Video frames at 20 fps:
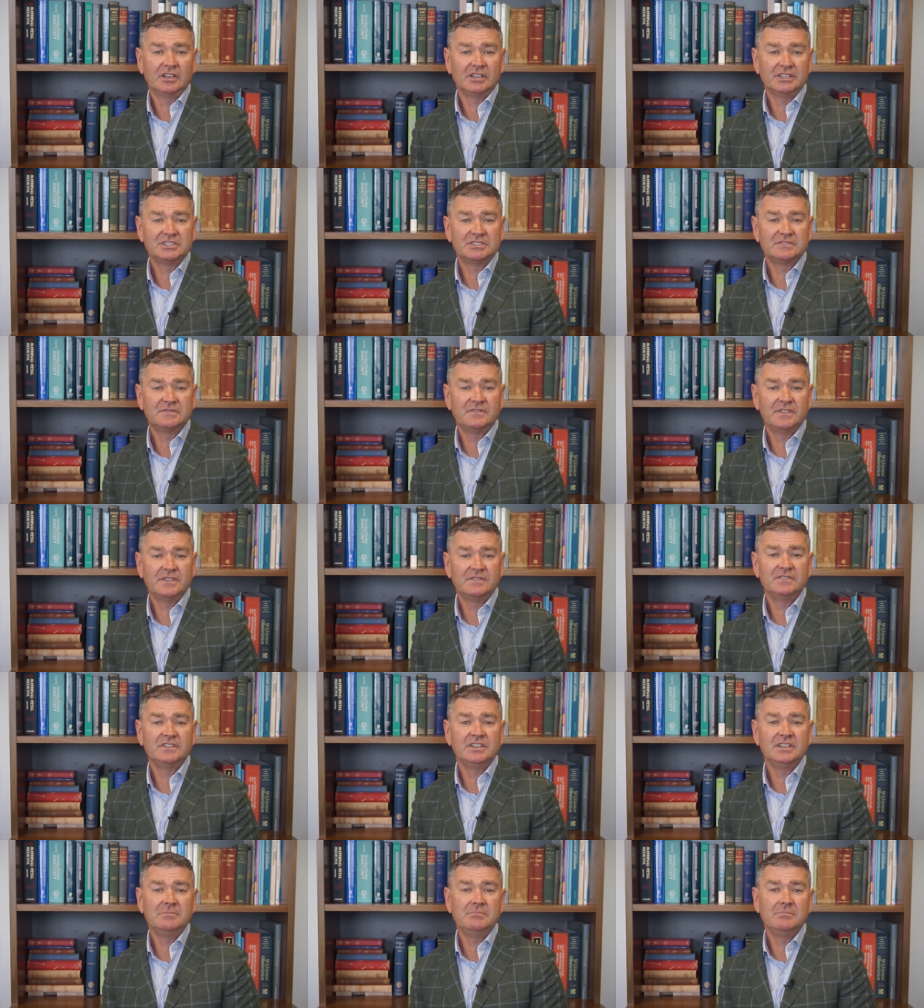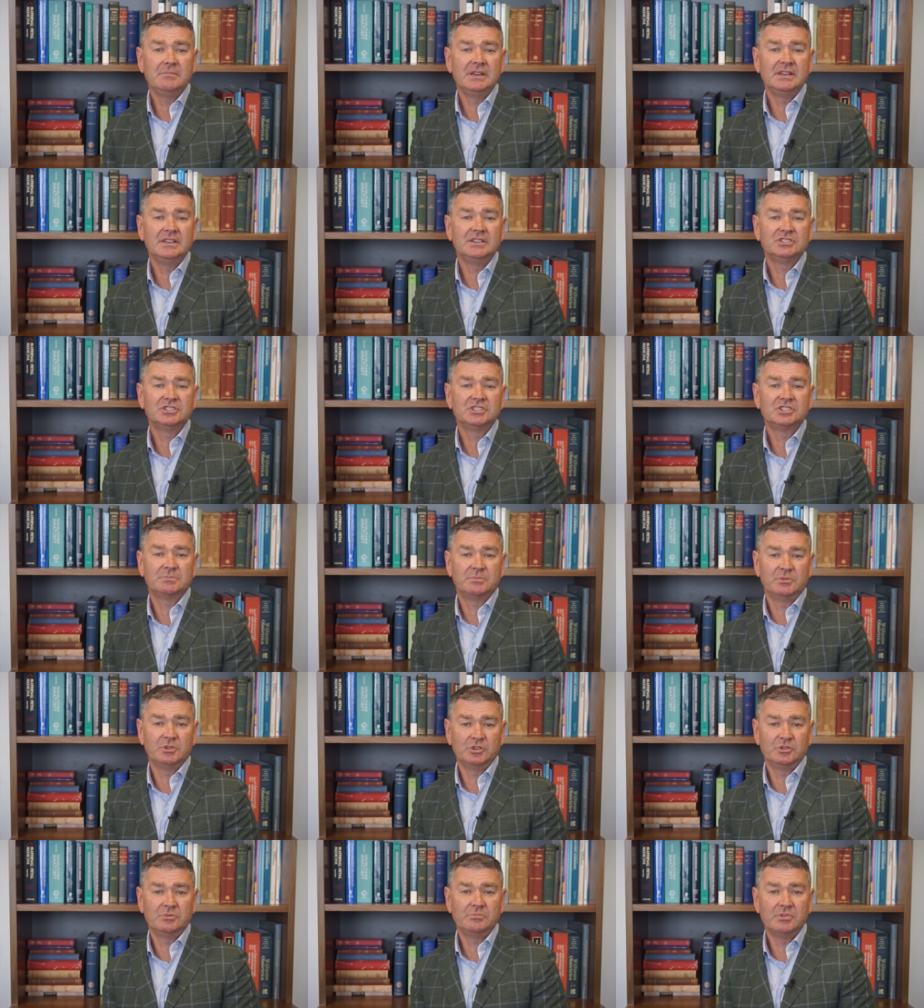least 15 million
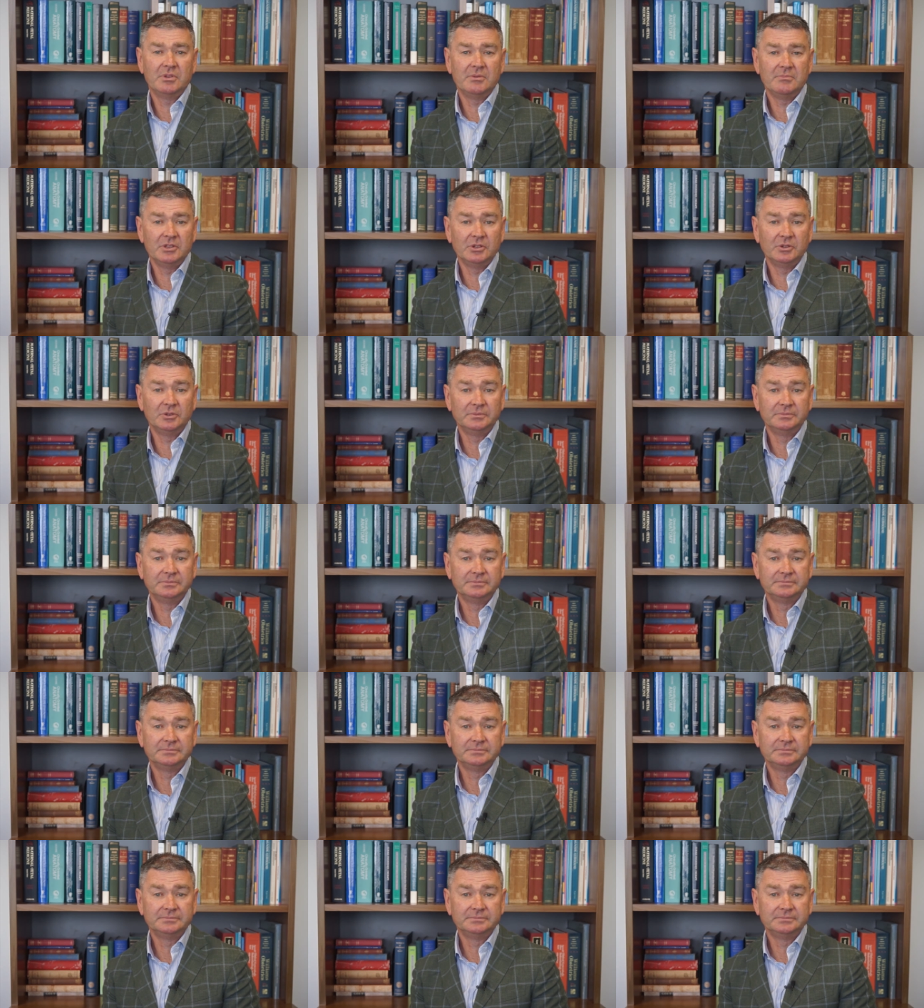sperm per mil,